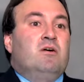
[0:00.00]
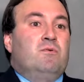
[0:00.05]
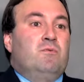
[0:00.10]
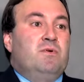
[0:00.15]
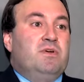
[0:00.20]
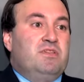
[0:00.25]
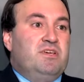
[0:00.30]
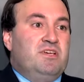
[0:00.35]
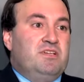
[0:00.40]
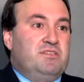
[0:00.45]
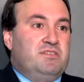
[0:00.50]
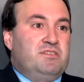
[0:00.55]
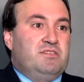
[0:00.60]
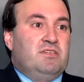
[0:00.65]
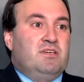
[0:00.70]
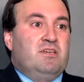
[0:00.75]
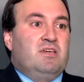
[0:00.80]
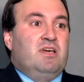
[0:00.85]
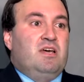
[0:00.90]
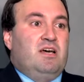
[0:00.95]
with
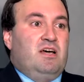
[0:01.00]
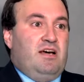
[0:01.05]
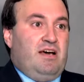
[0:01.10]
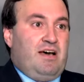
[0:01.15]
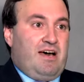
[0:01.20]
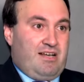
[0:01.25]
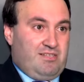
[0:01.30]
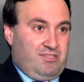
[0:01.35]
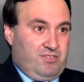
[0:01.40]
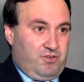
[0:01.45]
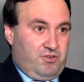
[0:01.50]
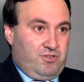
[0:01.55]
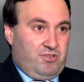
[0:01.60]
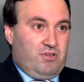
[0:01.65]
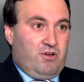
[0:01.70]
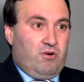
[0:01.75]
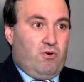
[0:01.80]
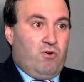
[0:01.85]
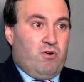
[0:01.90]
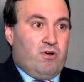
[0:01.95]
its hazard,
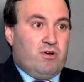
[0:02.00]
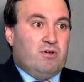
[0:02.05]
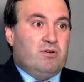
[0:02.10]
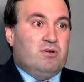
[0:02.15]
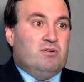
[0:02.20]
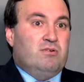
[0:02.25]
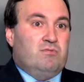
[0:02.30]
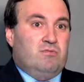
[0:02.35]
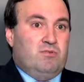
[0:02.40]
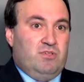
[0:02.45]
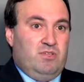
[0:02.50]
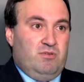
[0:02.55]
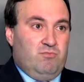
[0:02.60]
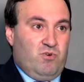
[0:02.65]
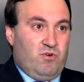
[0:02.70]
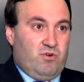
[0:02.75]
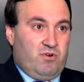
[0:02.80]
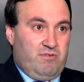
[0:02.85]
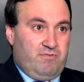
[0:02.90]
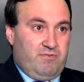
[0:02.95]
or what
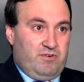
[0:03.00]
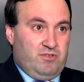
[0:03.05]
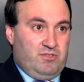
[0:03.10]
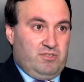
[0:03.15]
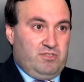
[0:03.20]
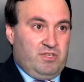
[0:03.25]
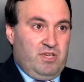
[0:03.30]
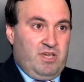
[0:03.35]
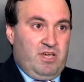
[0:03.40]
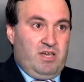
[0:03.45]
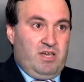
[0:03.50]
demographers